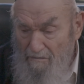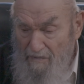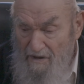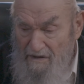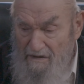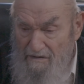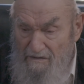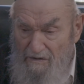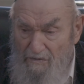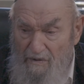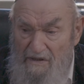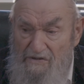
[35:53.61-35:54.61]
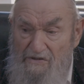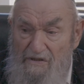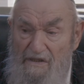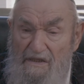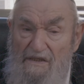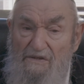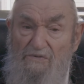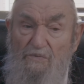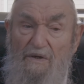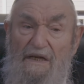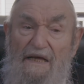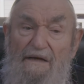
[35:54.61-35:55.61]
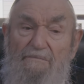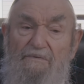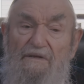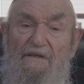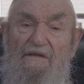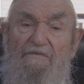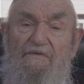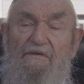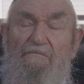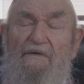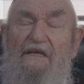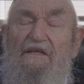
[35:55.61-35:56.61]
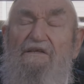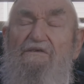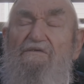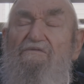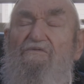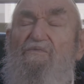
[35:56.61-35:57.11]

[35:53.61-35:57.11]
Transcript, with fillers: But the question is, what happened if he made the